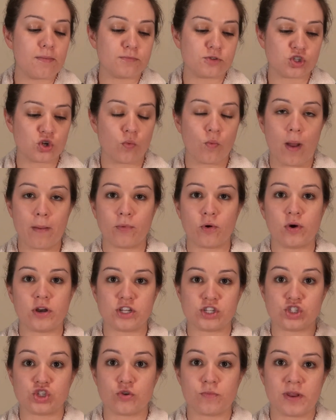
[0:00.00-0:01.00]
So I'm going
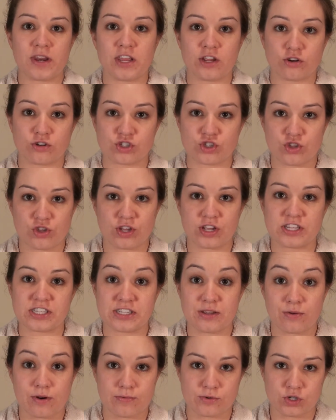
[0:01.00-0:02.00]
to zoom in here so that you can
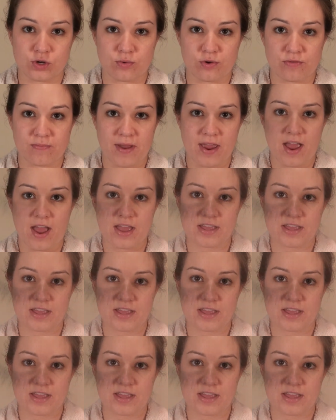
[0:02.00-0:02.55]
see what I'm doing with my